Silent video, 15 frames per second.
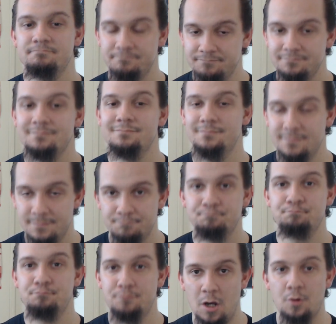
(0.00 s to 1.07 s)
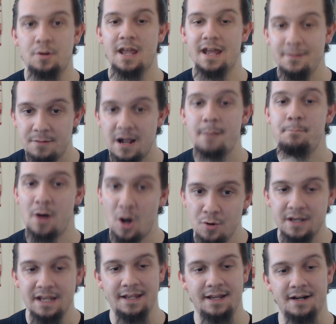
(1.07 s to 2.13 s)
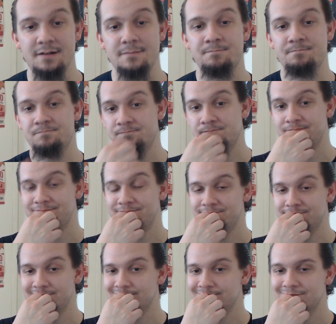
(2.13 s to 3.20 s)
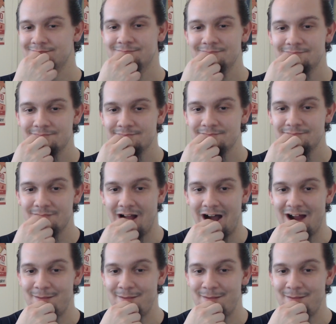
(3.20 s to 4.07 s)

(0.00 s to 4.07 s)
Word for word: Next is Pokey. Okay, got Pokey here. Spiky spheres. This cactus-like.